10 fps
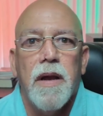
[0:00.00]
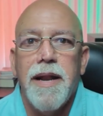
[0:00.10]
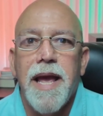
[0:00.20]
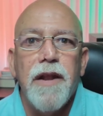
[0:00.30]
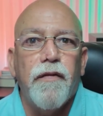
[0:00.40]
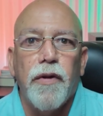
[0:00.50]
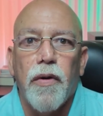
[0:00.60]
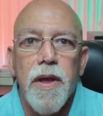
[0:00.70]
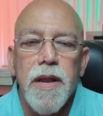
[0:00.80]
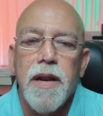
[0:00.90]
native
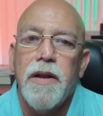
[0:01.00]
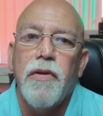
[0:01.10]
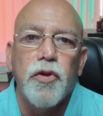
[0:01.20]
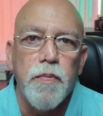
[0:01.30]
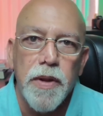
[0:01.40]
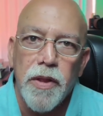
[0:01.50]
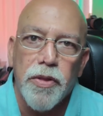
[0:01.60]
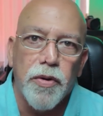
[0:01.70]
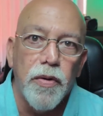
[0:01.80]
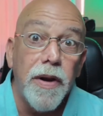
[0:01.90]
Floridian who's been
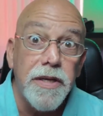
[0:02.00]
through a